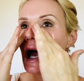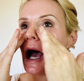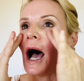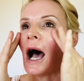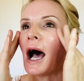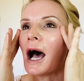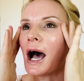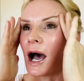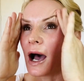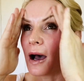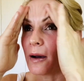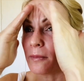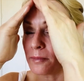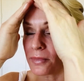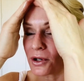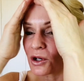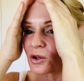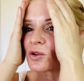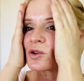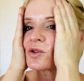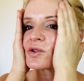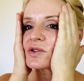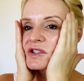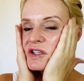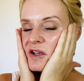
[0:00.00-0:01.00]
but
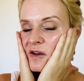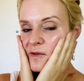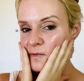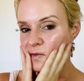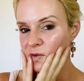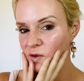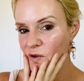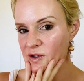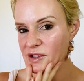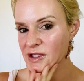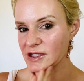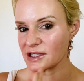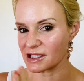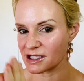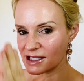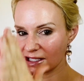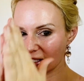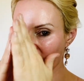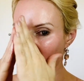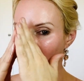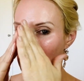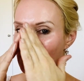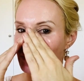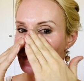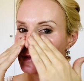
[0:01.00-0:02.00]
it'll also infuse the
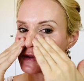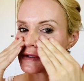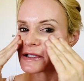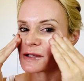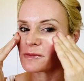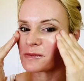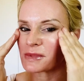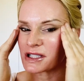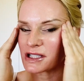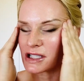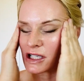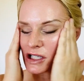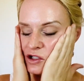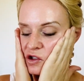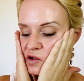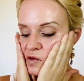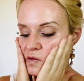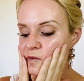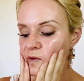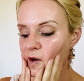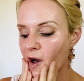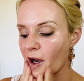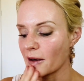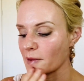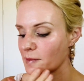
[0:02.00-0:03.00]
skin with some essential
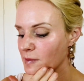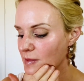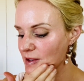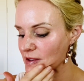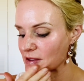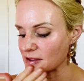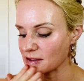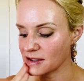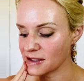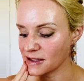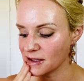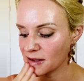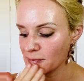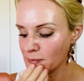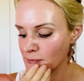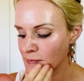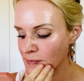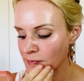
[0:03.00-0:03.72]
vitamins.